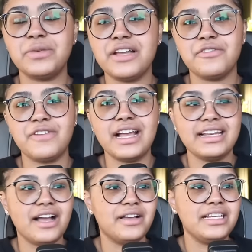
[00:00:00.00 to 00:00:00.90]
We never find
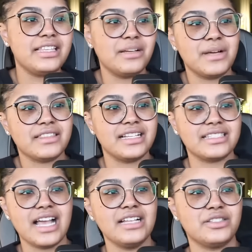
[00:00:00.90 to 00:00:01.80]
out anything about that
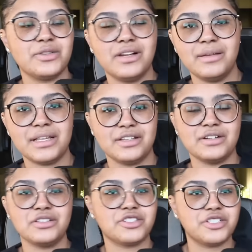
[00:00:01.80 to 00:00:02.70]
side story about the
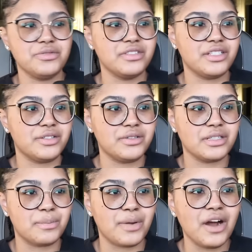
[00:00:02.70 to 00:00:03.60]
girl shooting the dude in
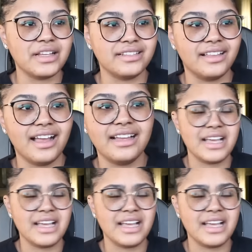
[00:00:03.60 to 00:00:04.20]
the parking lot.